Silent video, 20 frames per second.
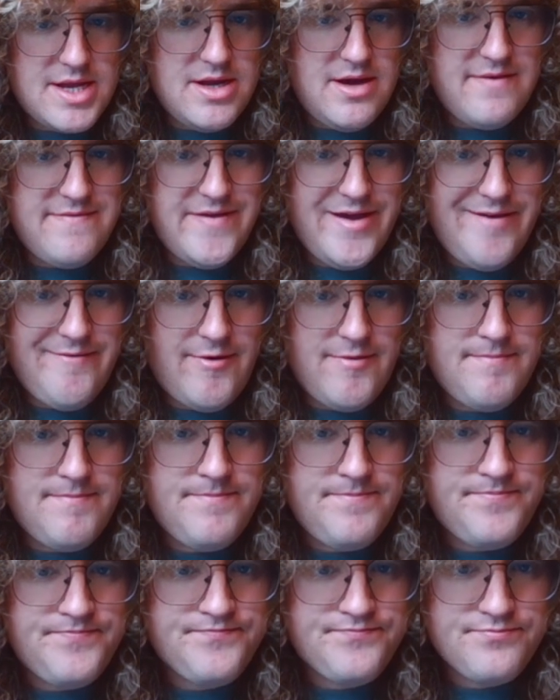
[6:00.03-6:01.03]
our favour.
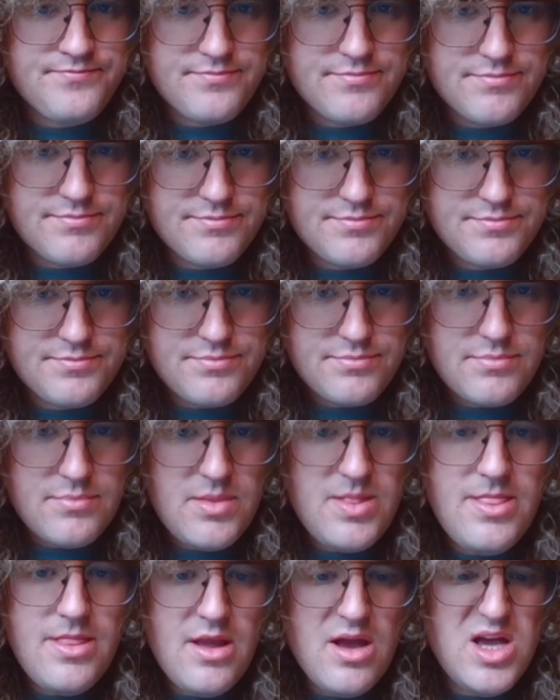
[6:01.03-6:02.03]

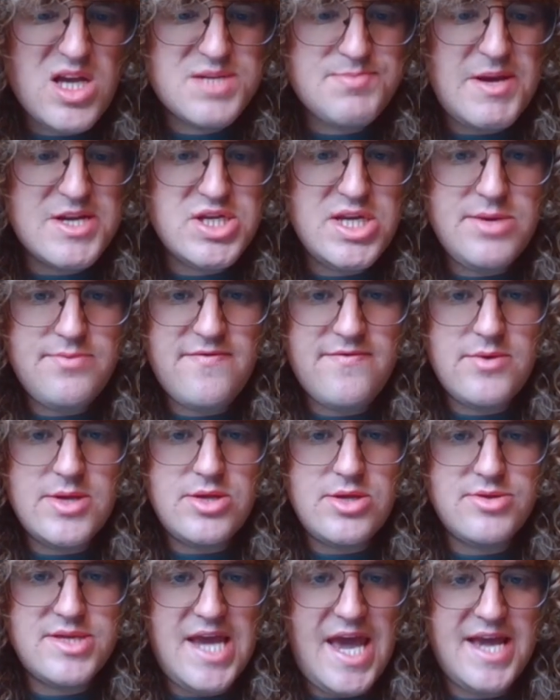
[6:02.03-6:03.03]
Especially if we
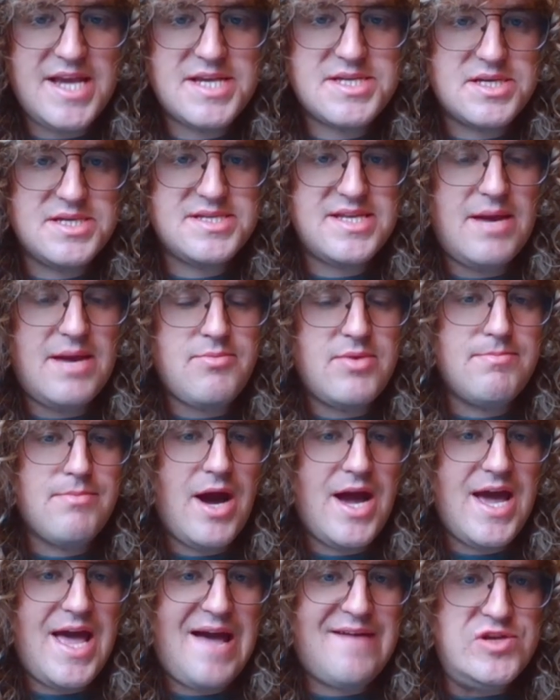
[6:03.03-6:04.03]
do takes, because then we
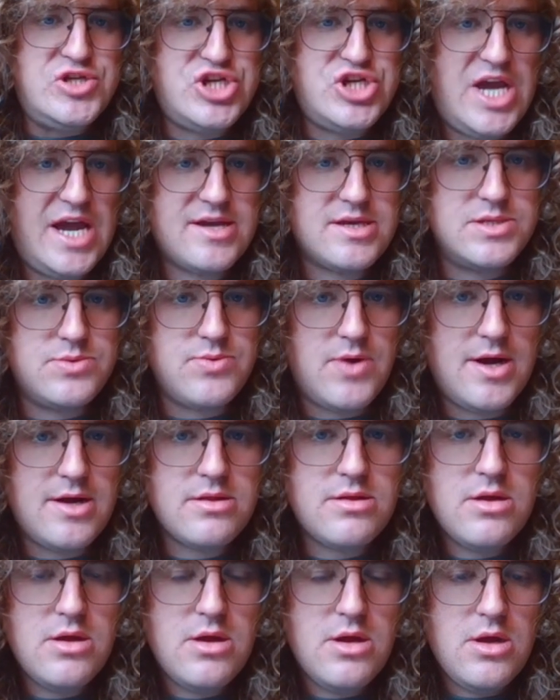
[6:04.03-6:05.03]
might have a check as
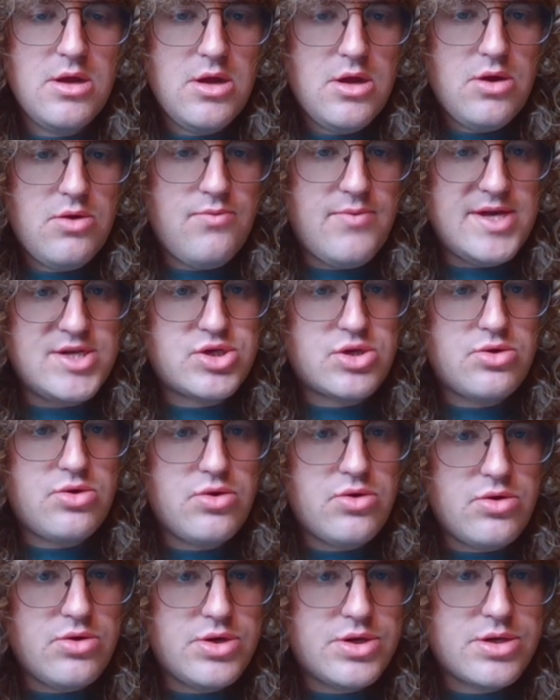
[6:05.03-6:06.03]
well, which
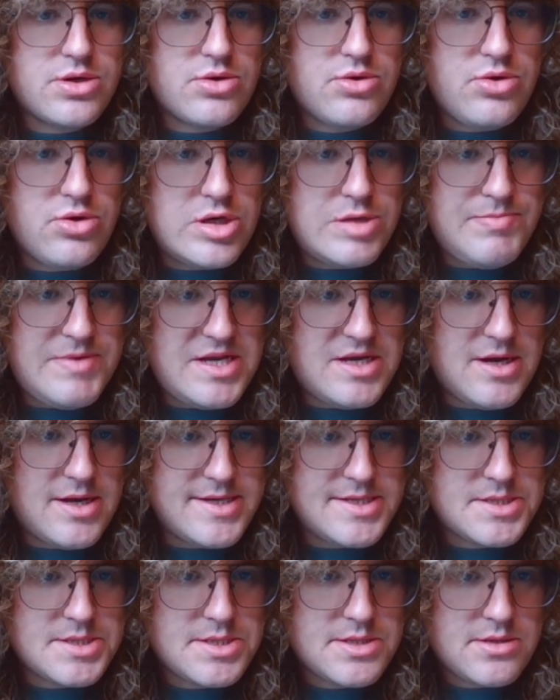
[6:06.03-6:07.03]
could be
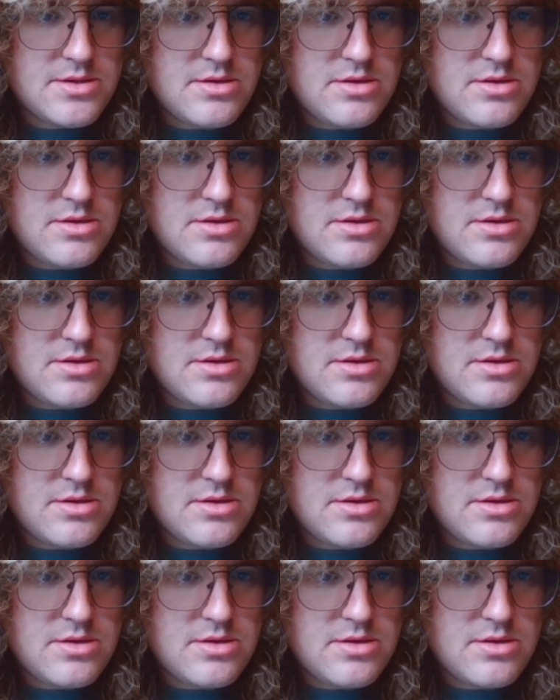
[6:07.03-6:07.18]
nice.